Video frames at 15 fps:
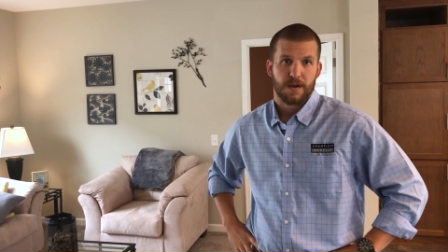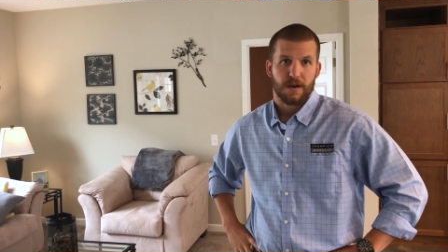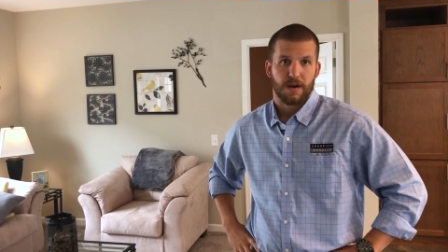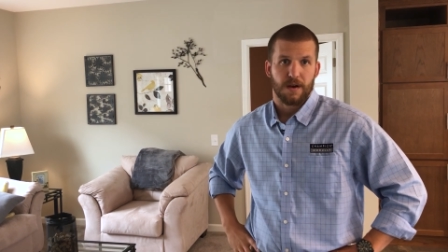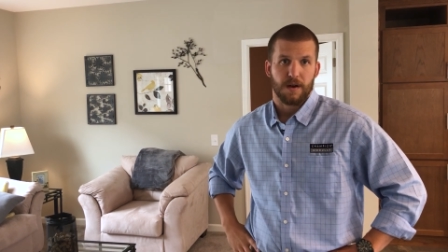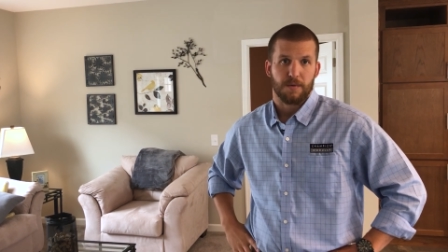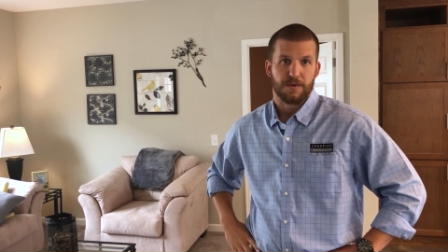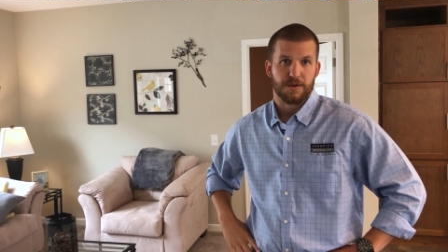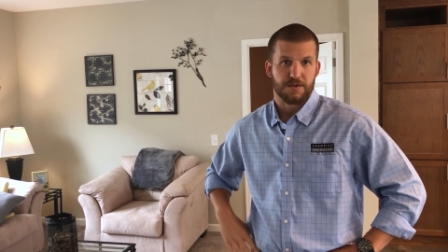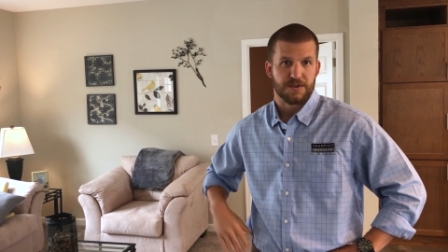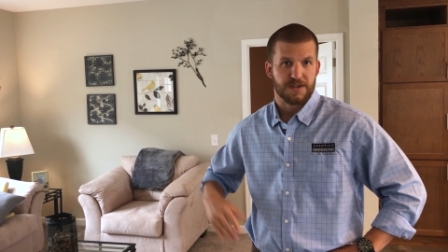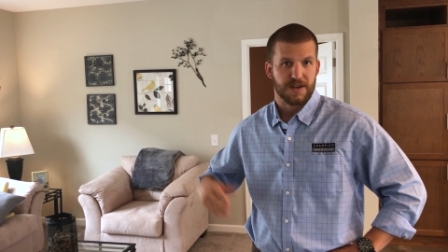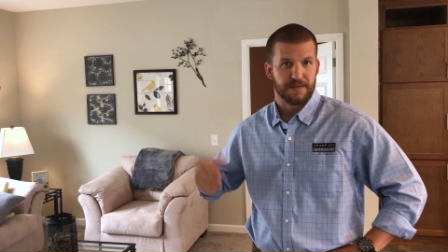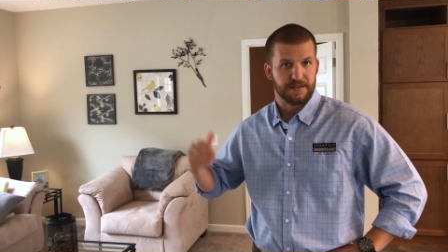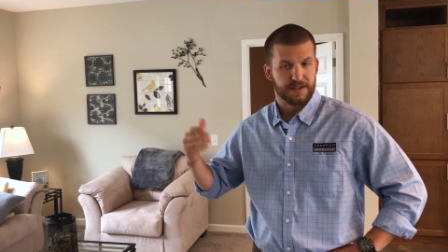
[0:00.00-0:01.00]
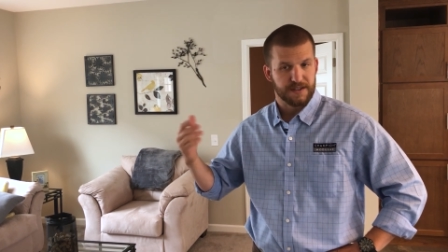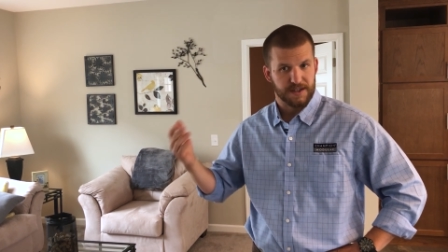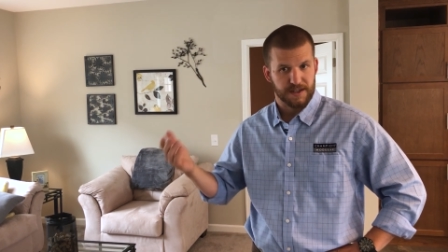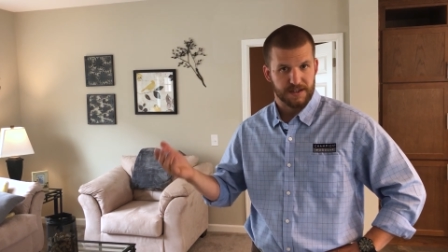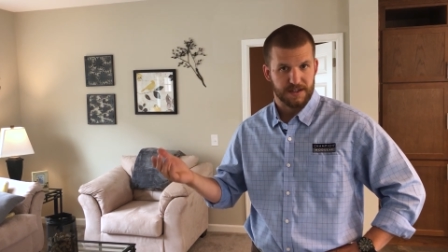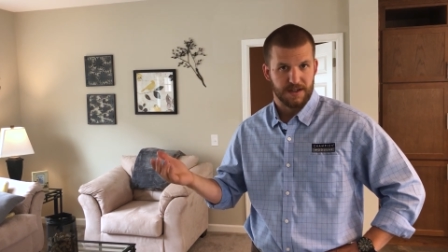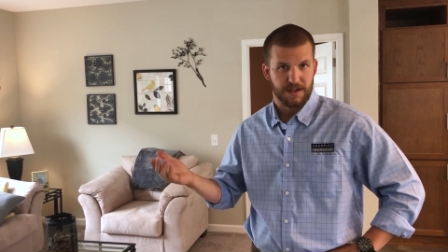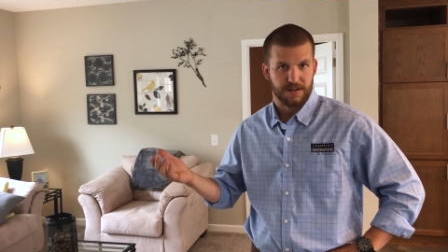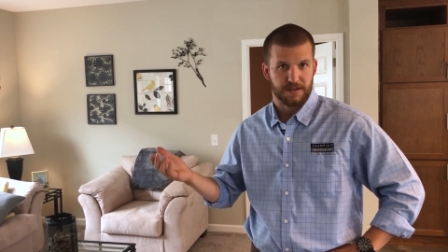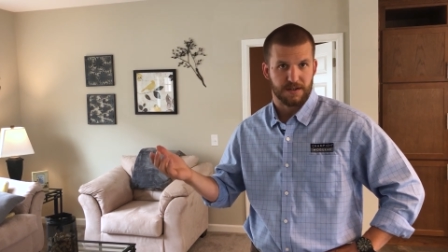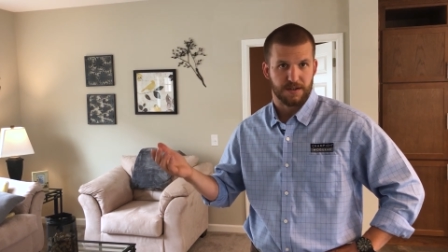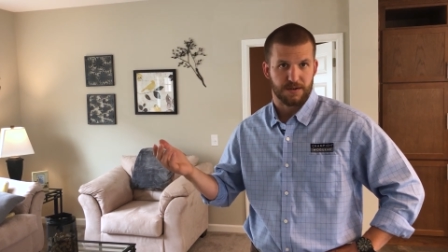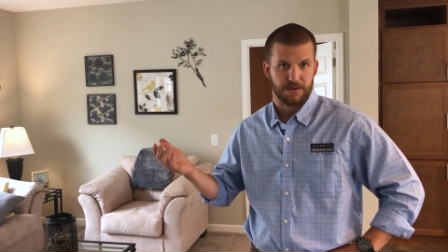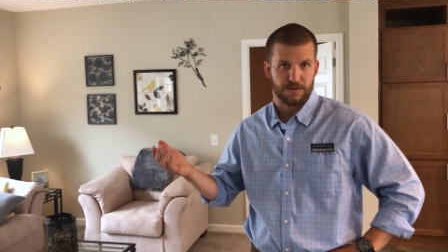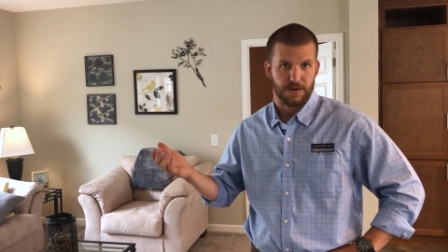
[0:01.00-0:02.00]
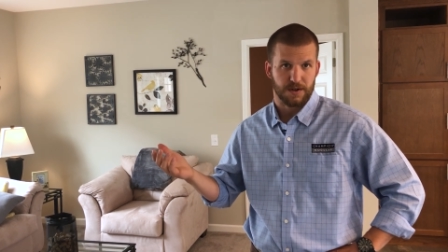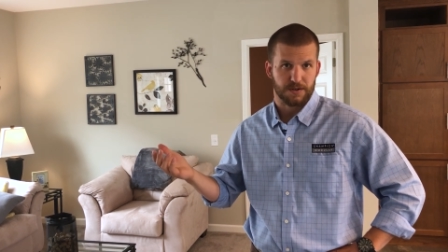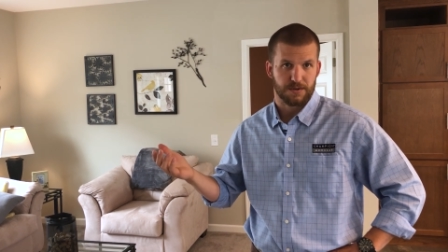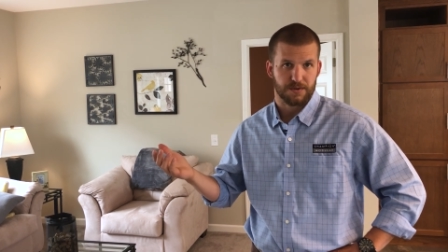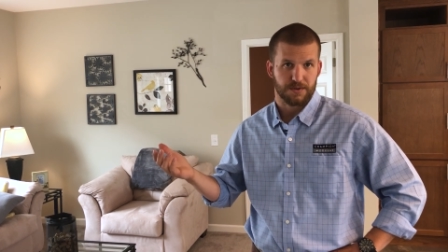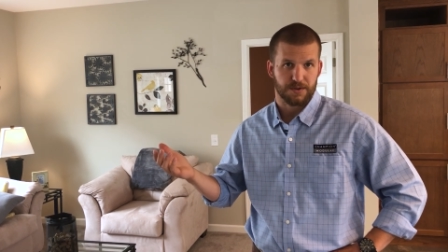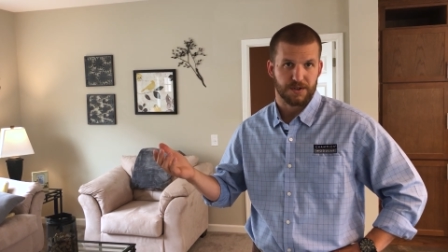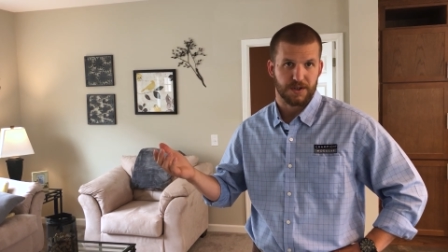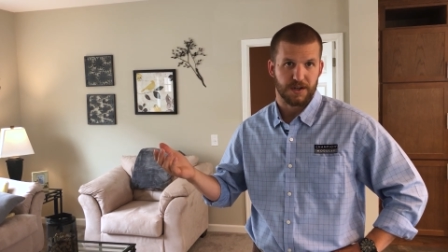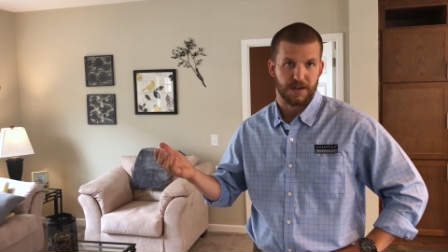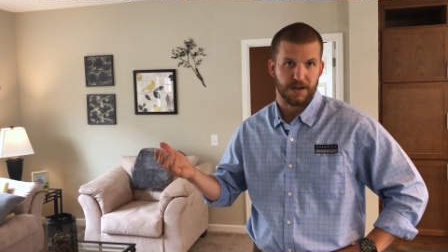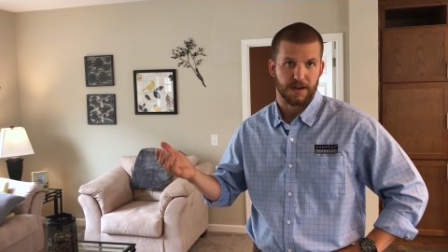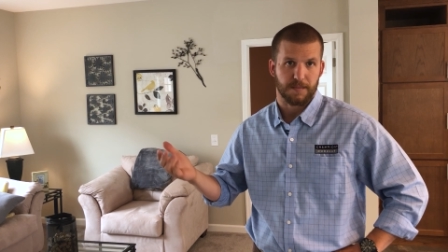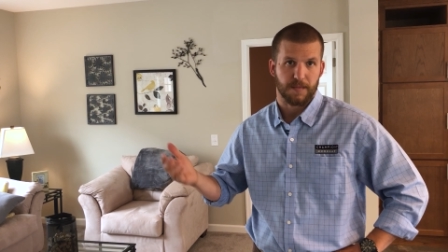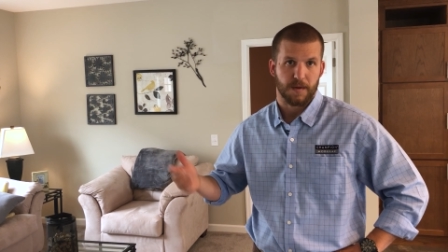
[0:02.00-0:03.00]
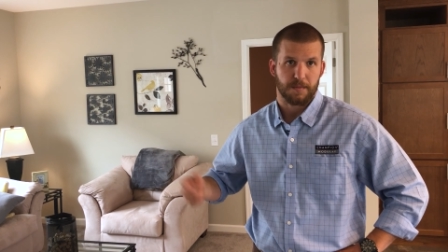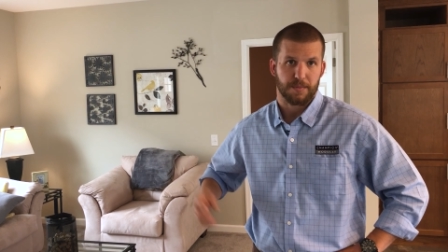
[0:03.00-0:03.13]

Uh, we use 7 16 inch structural sheeting